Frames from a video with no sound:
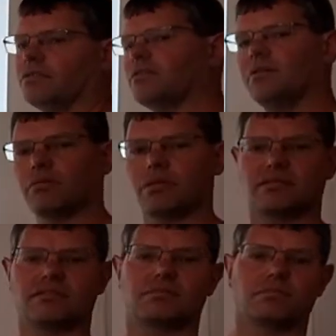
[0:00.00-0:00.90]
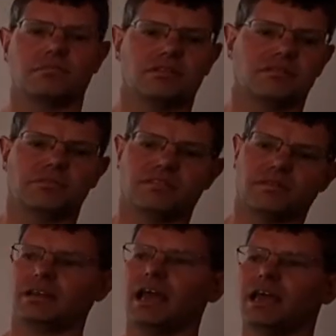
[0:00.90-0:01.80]
or somebody with a
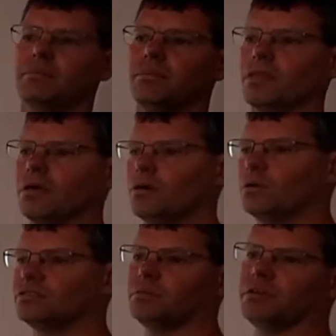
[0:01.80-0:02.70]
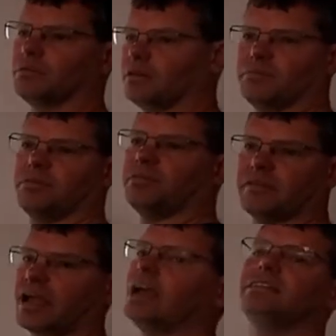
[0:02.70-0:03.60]
specific name, or somebody within a
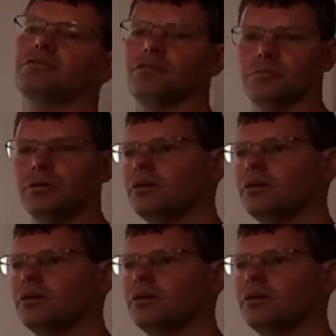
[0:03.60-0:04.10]
specific age group,